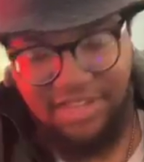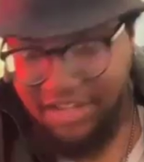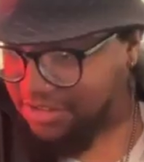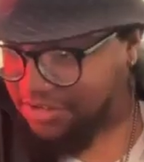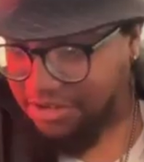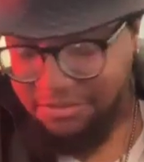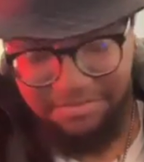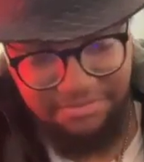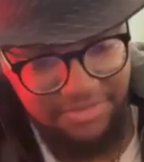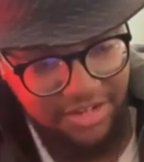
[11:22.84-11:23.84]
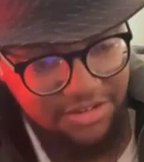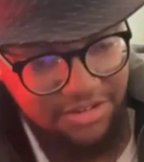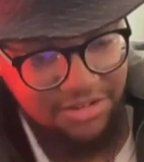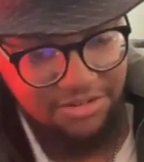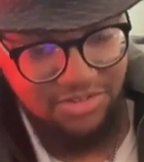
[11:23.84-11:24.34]
There you go. There you
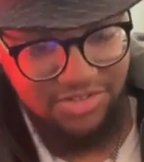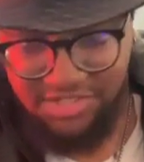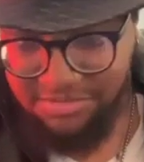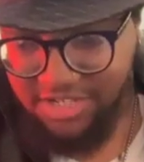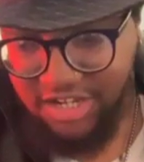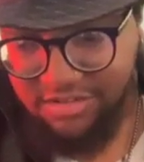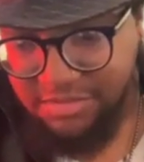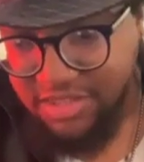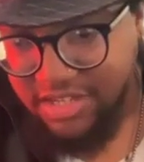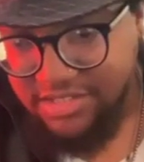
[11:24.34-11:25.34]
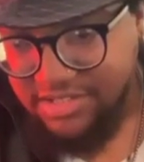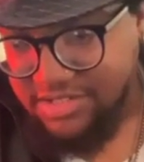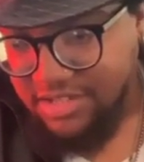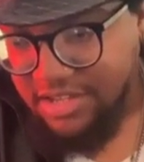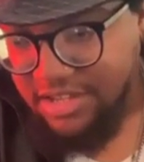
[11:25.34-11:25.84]
go. Because sometimes, man, that's
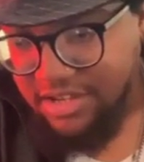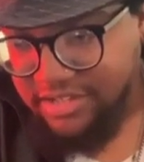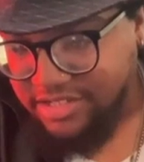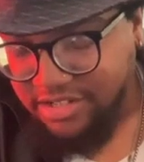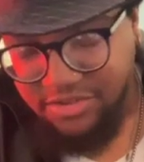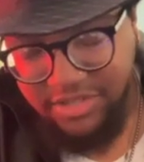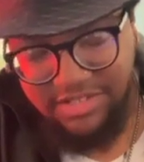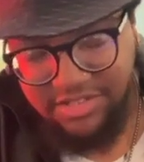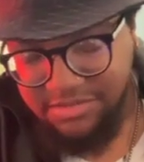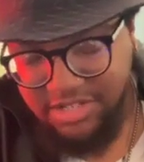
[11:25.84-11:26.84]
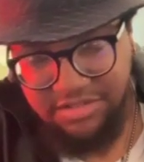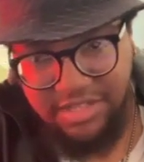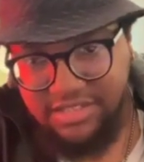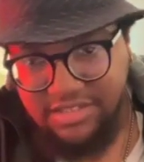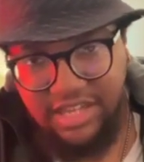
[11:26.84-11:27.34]
sometimes, and
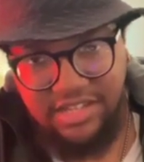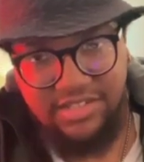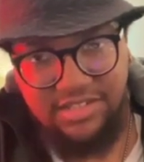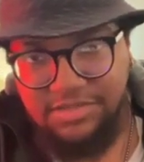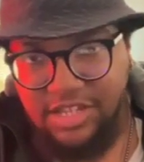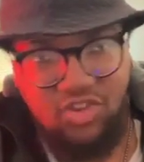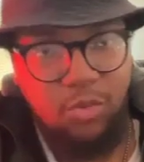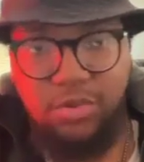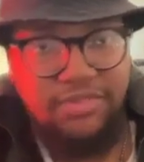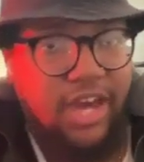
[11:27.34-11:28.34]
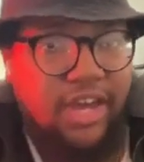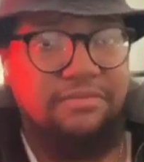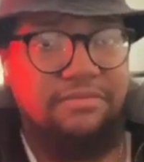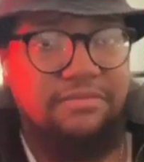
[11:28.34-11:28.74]
that's all we've got.